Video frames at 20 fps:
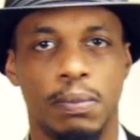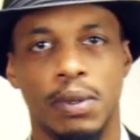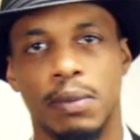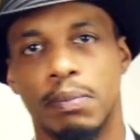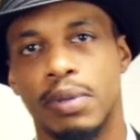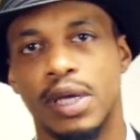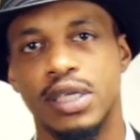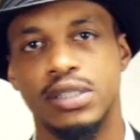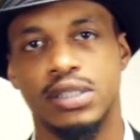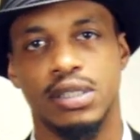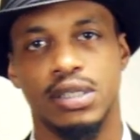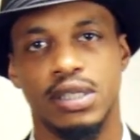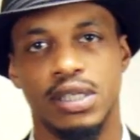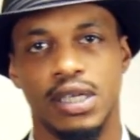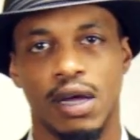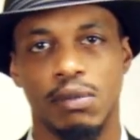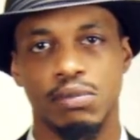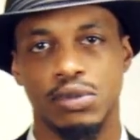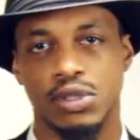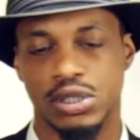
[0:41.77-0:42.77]
But
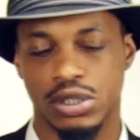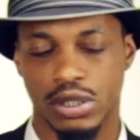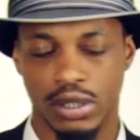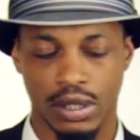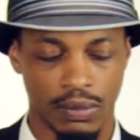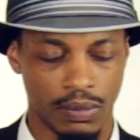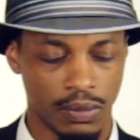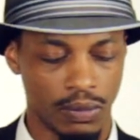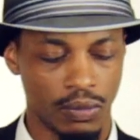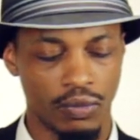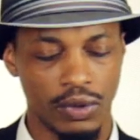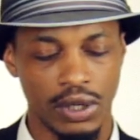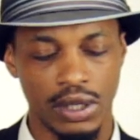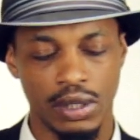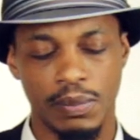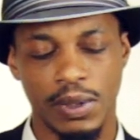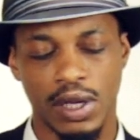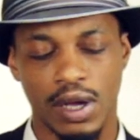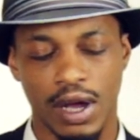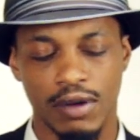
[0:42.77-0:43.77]
basically, I'm just going to really
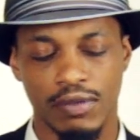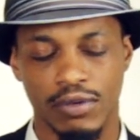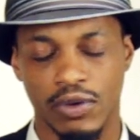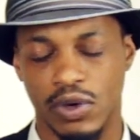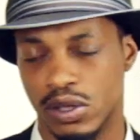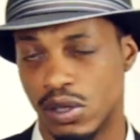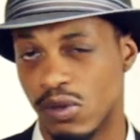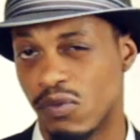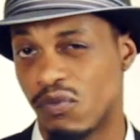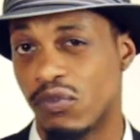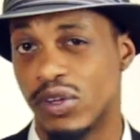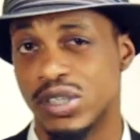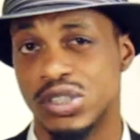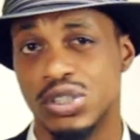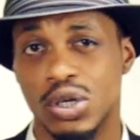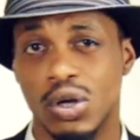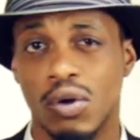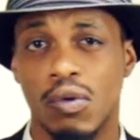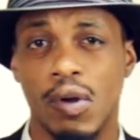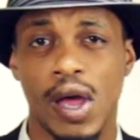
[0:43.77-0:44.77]
be covering the
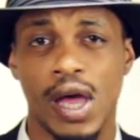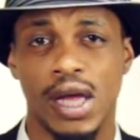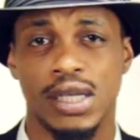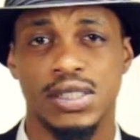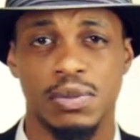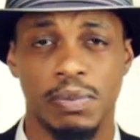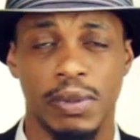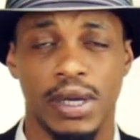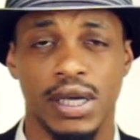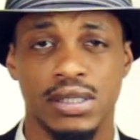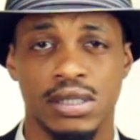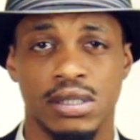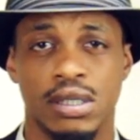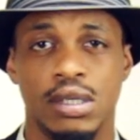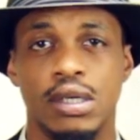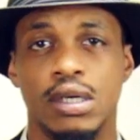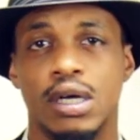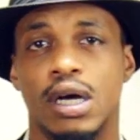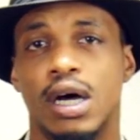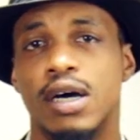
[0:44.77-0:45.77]
physical aspects
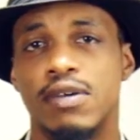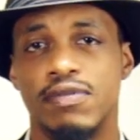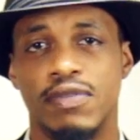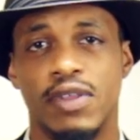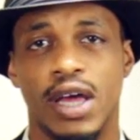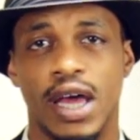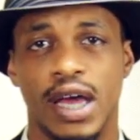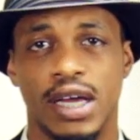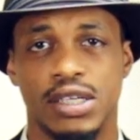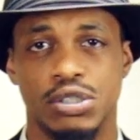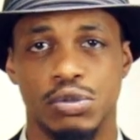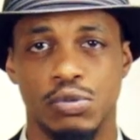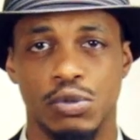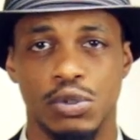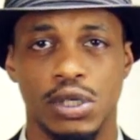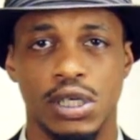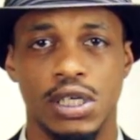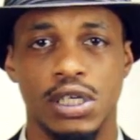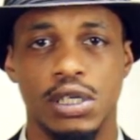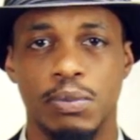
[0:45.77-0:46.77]
of the
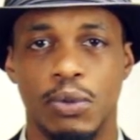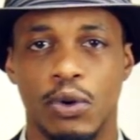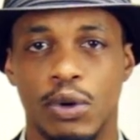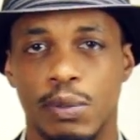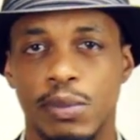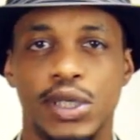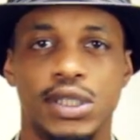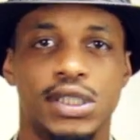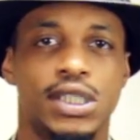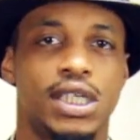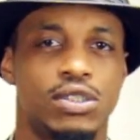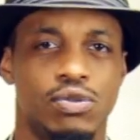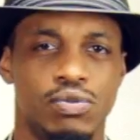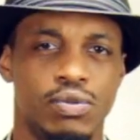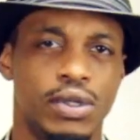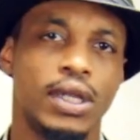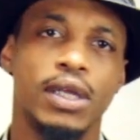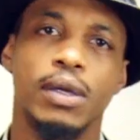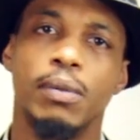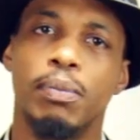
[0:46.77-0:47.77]
actual keyboard, because that's
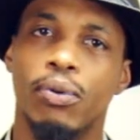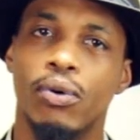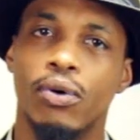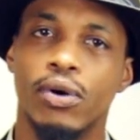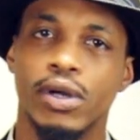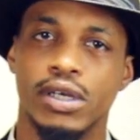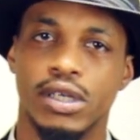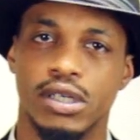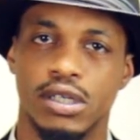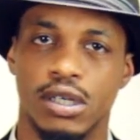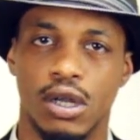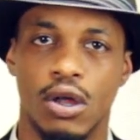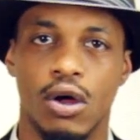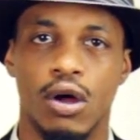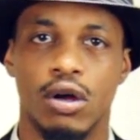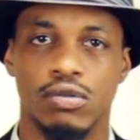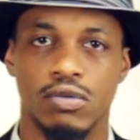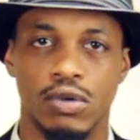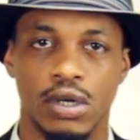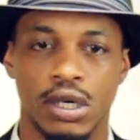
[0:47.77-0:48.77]
really important in the
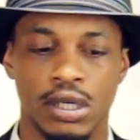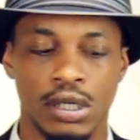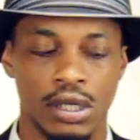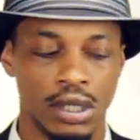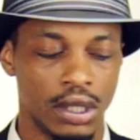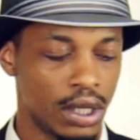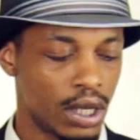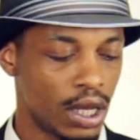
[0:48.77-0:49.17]
long run.